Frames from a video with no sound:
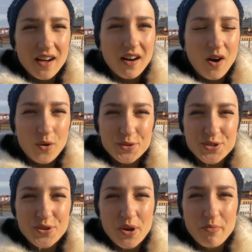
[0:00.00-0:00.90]

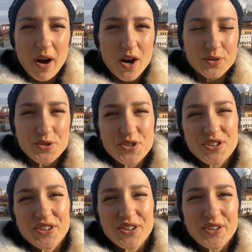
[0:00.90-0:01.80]
also about
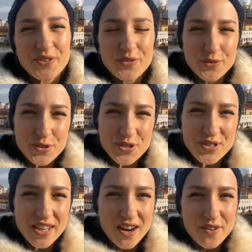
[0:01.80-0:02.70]

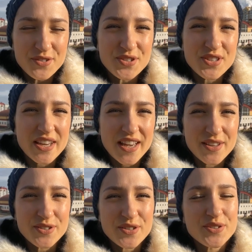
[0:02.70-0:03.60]
foodstuffs
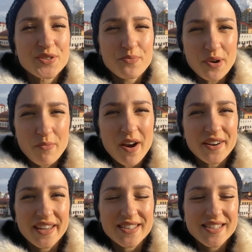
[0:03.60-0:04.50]
at
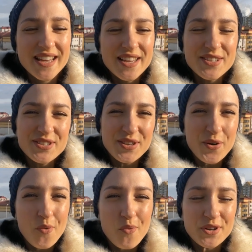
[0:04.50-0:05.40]
supermarkets.
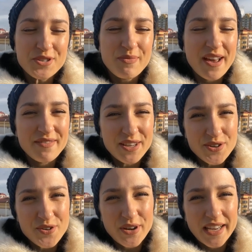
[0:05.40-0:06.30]
So watch my
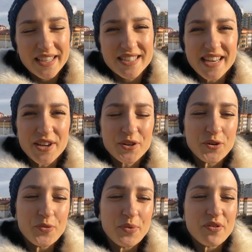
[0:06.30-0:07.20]
video and I
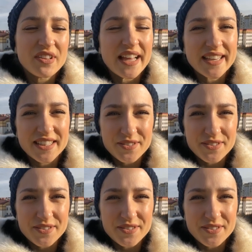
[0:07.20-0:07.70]
hope you will like